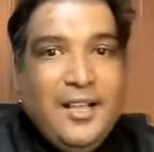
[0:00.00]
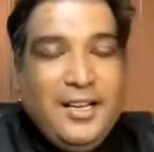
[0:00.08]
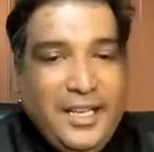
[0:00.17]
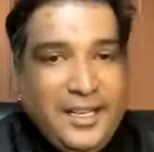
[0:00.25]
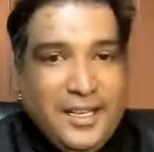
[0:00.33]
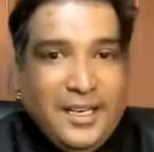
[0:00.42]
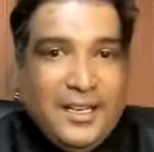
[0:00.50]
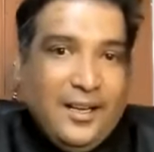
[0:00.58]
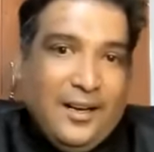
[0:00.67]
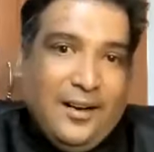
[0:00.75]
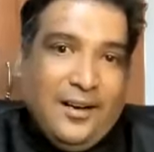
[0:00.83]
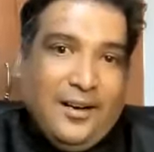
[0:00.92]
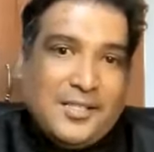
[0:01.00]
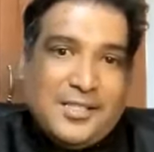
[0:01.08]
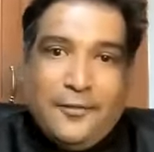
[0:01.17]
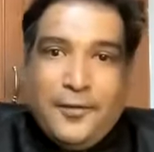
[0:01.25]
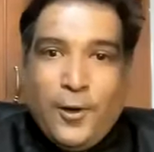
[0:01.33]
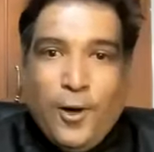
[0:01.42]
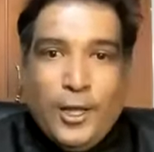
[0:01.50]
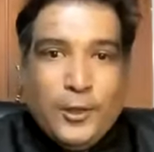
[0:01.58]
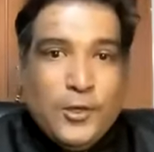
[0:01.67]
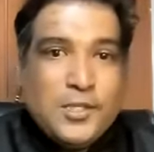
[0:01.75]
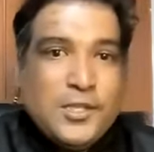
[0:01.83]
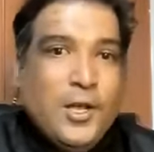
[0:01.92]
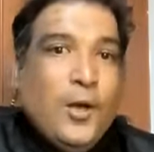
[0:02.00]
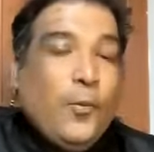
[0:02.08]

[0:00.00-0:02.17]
legal stuff and all those.